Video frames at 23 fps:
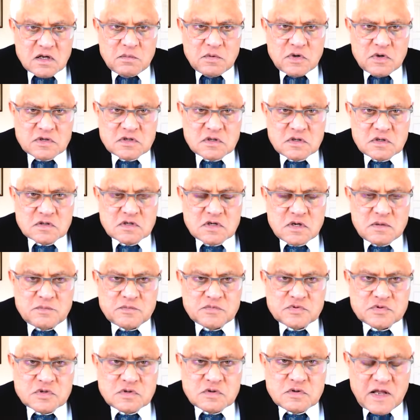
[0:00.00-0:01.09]
commercial
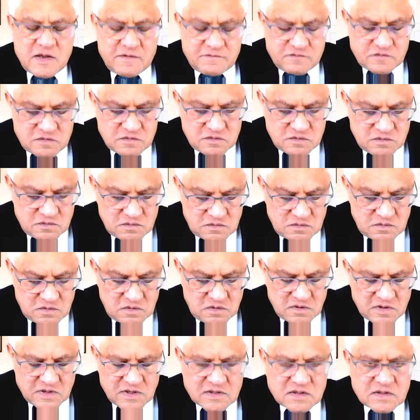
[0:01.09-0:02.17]
terms, you'll have to
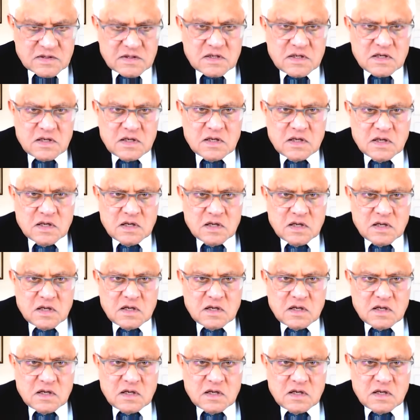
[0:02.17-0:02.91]
look at the